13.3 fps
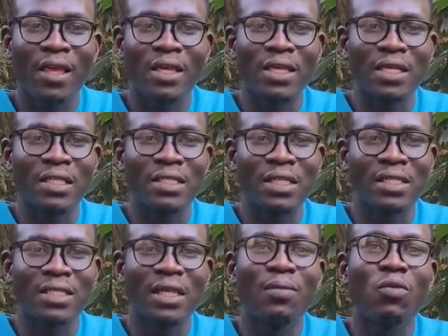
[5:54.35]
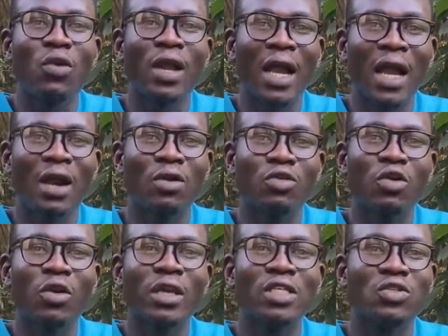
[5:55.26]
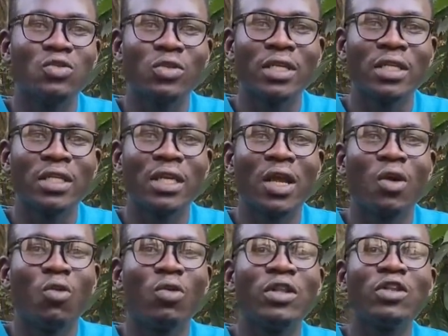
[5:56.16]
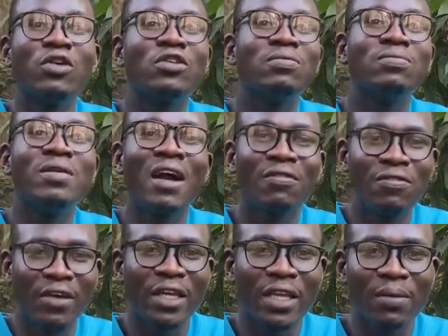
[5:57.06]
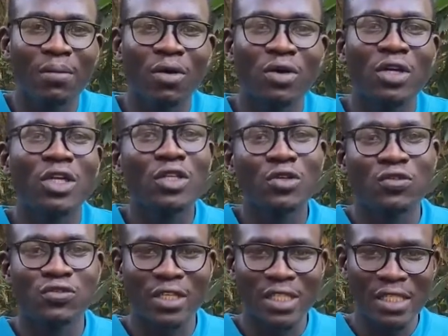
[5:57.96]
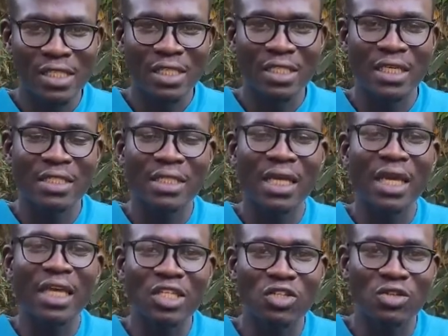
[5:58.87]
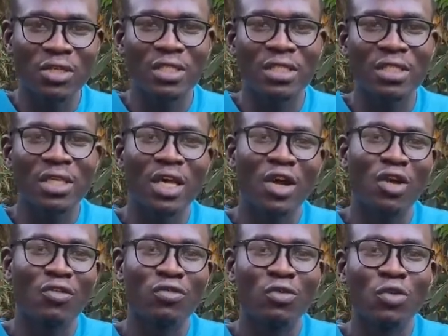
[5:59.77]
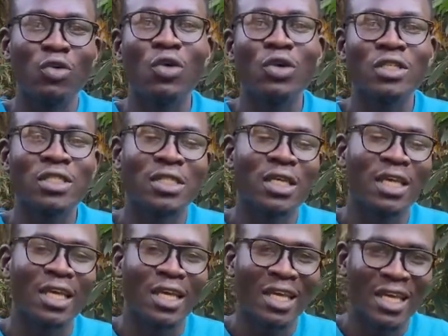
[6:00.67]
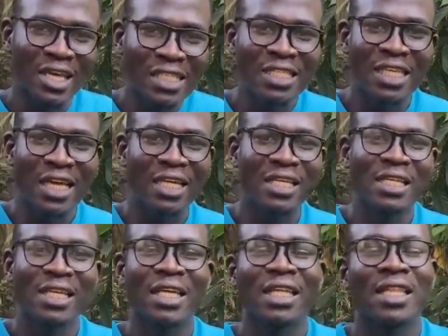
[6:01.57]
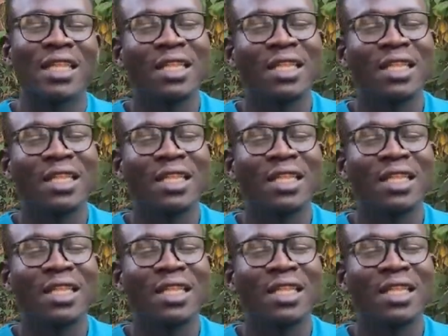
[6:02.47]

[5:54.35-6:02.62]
It's the same way how your insulin will not be available to facilitate the entrance of glucose inside the